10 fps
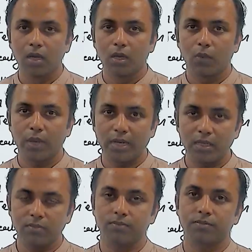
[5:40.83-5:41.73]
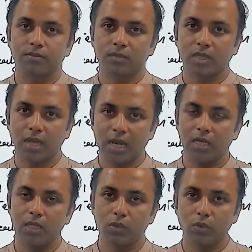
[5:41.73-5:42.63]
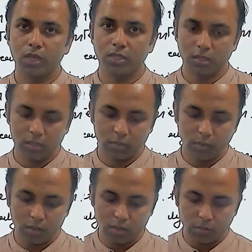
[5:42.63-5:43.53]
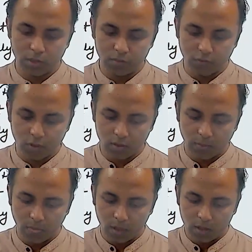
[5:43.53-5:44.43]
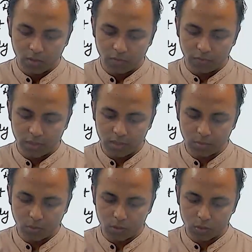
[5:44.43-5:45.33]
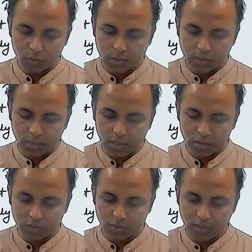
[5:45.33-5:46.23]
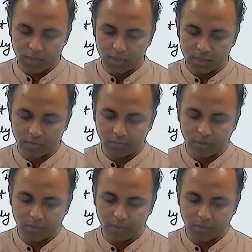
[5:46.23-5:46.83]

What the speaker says: wherein El Nino is responsible for weak monsoon in the case of the India,